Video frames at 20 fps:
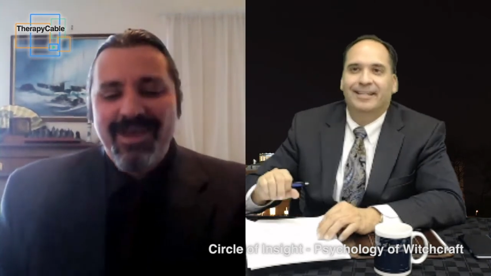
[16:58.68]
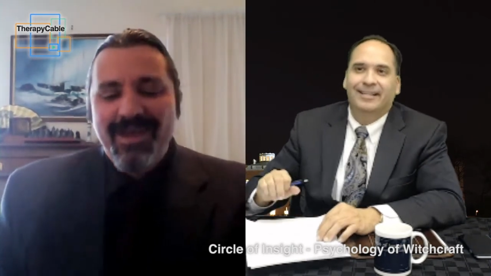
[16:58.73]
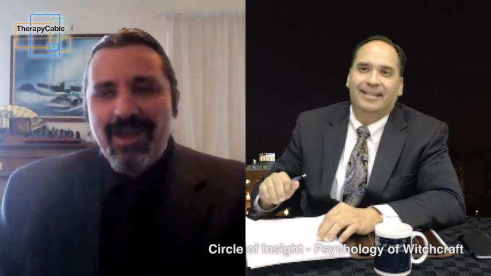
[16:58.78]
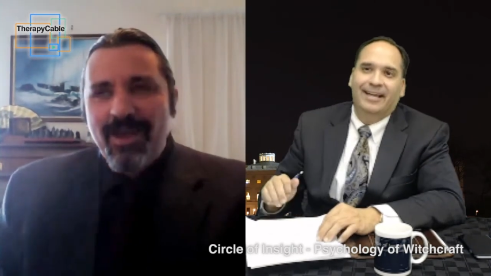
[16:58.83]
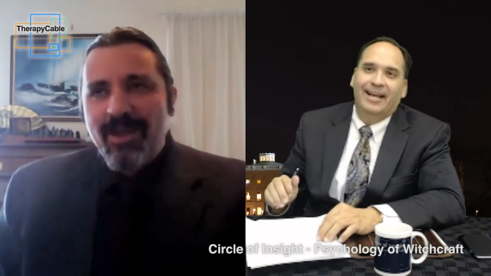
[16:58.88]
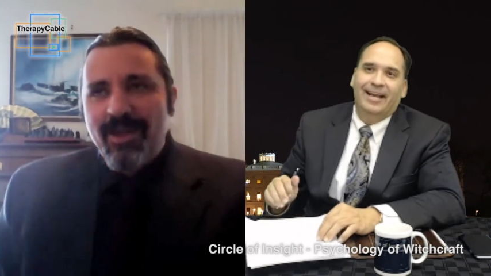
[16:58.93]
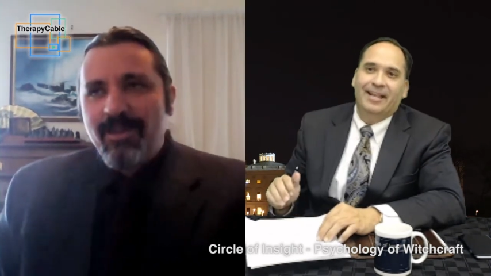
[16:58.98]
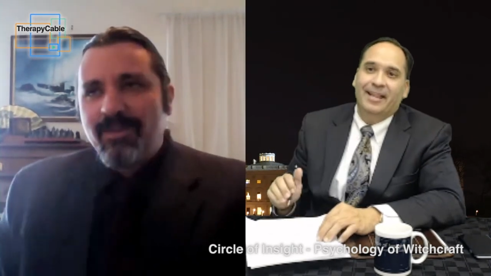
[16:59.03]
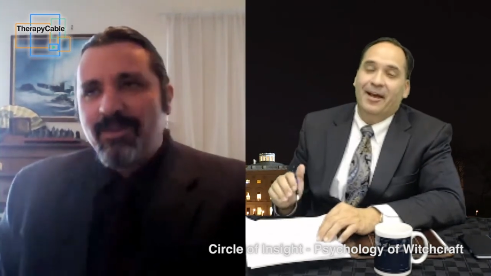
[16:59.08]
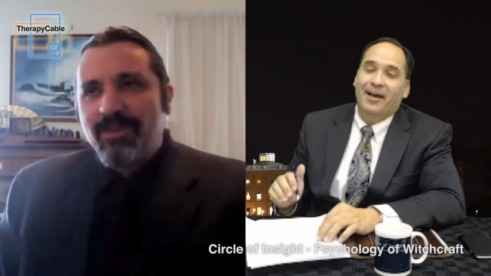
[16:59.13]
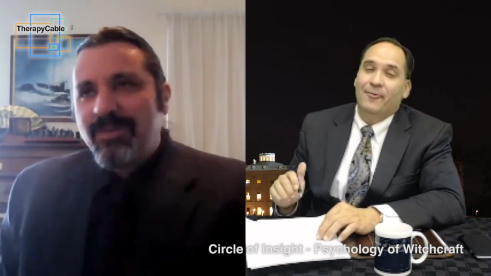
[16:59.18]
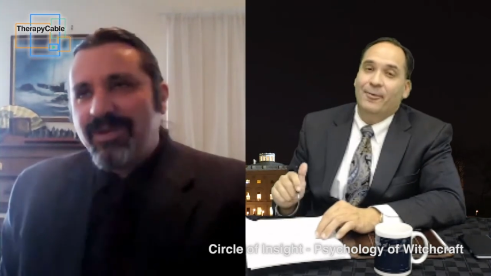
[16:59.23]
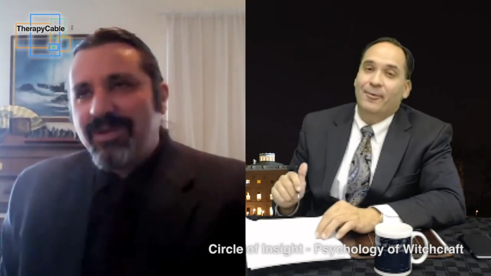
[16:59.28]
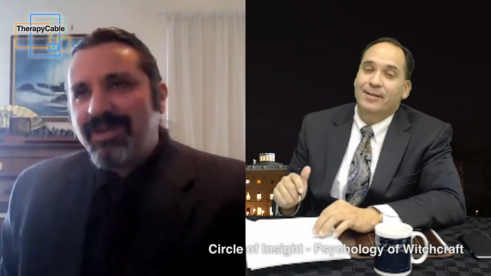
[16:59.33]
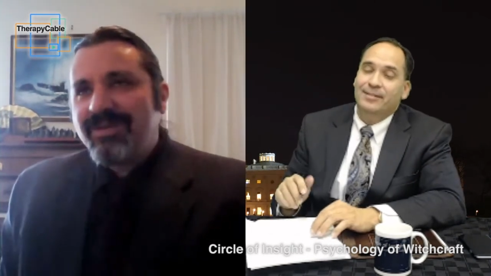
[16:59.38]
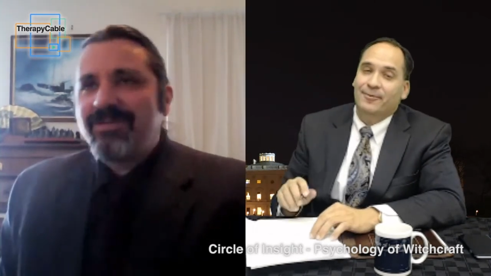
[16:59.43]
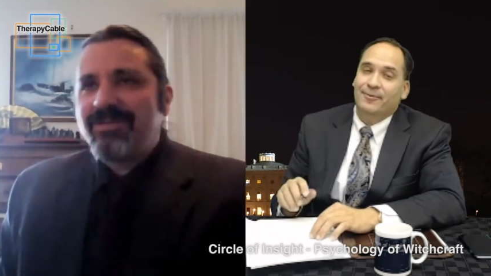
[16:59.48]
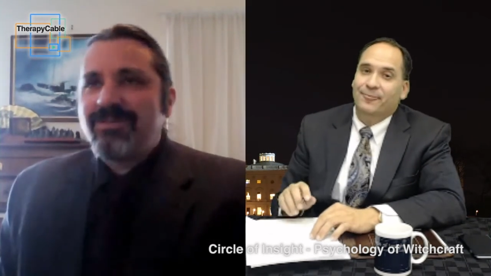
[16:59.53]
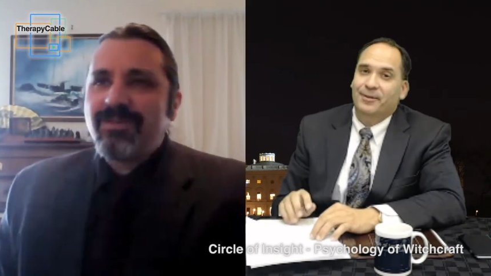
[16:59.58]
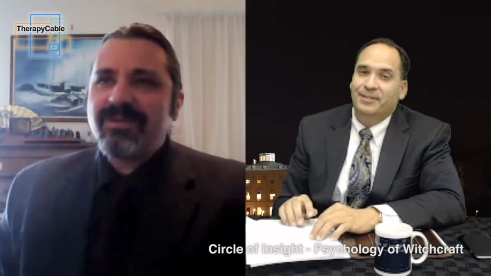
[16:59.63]
Speaker 1: Yeah, that was but, a
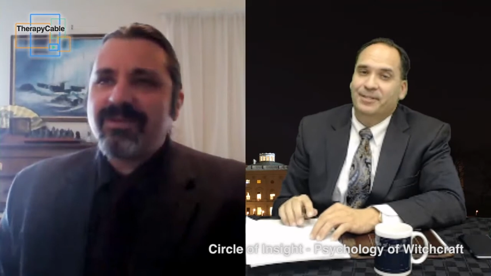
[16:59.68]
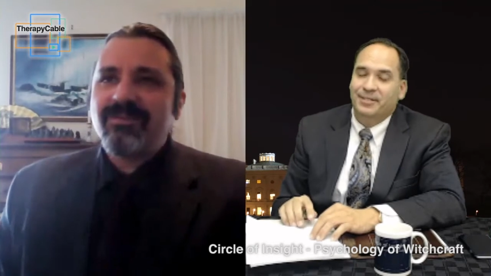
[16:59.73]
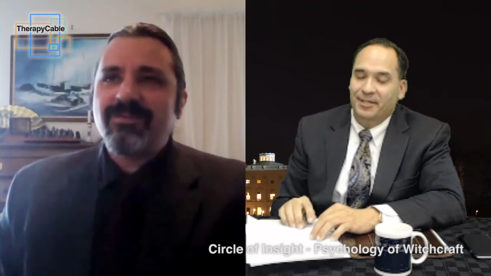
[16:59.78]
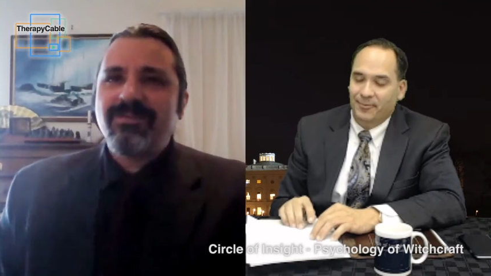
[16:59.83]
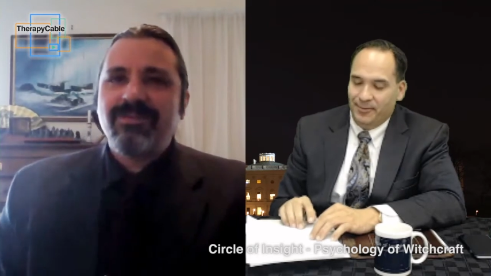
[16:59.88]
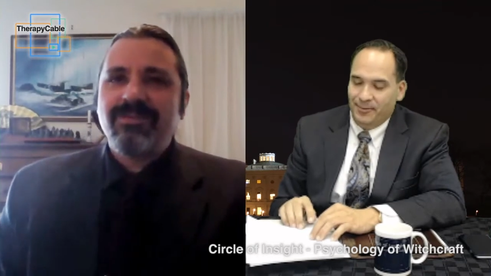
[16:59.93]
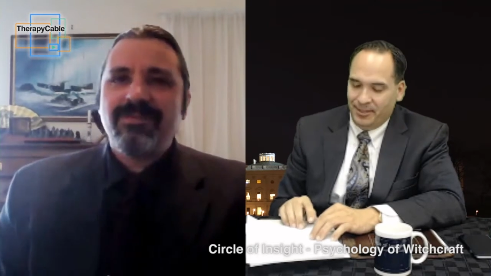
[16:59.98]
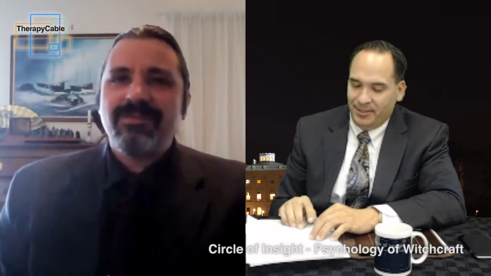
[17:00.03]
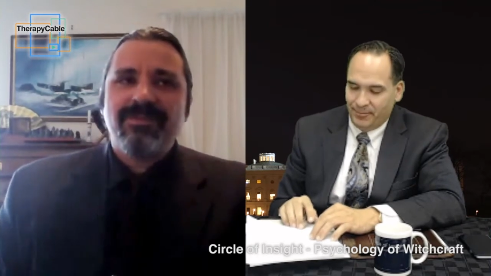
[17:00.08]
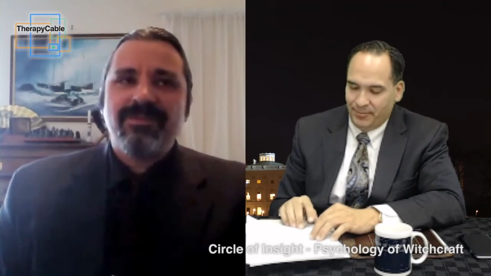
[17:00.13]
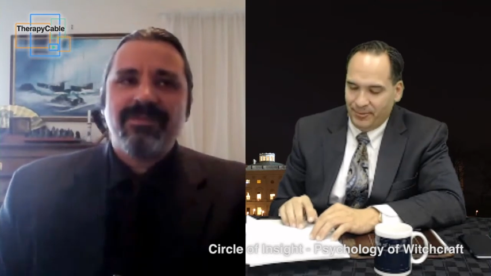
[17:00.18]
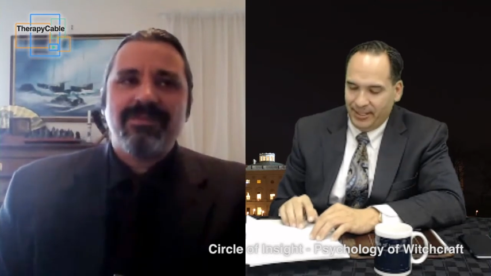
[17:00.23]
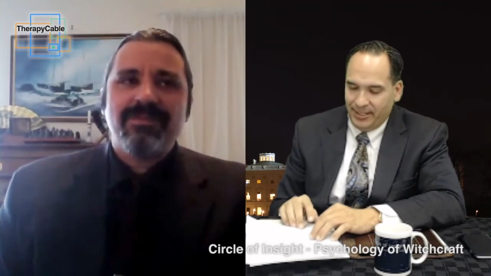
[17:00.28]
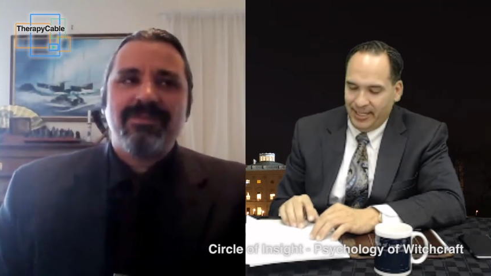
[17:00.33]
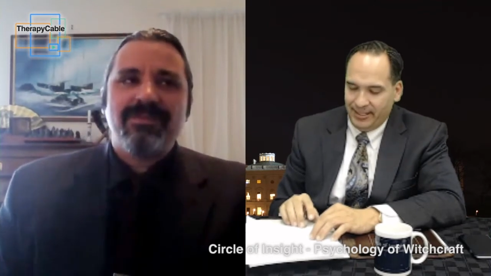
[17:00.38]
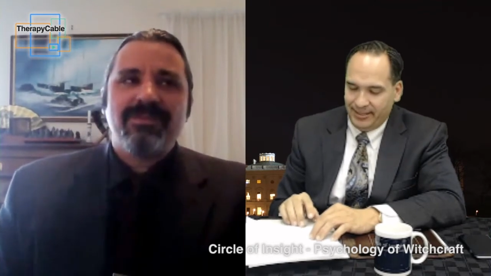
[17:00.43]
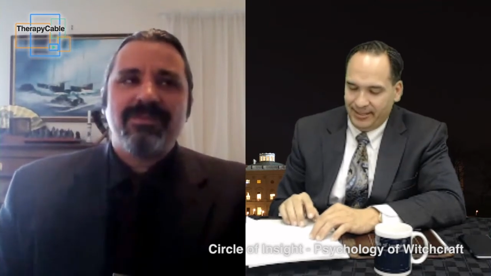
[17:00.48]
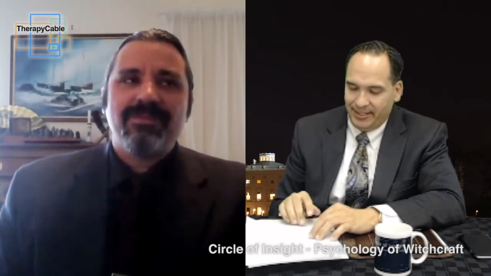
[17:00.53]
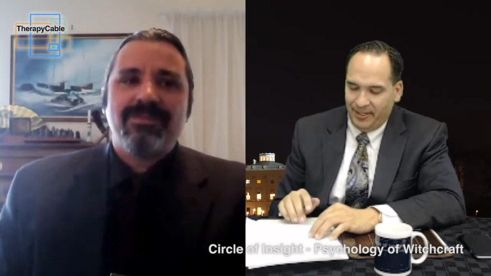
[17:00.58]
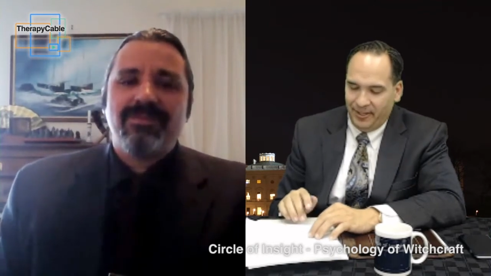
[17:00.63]
risky one to put out
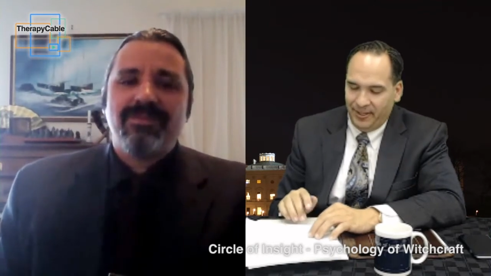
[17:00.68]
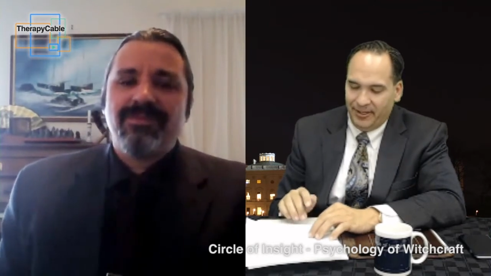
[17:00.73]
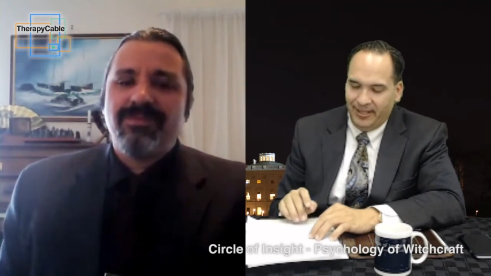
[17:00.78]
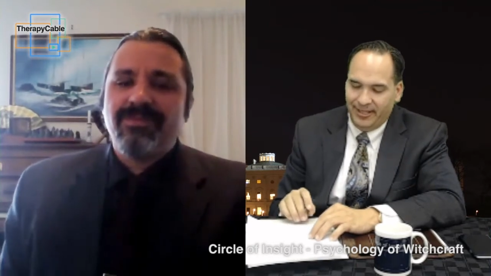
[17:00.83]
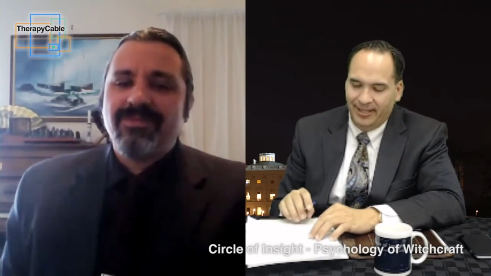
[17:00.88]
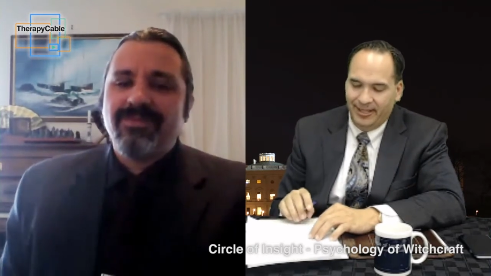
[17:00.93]
there.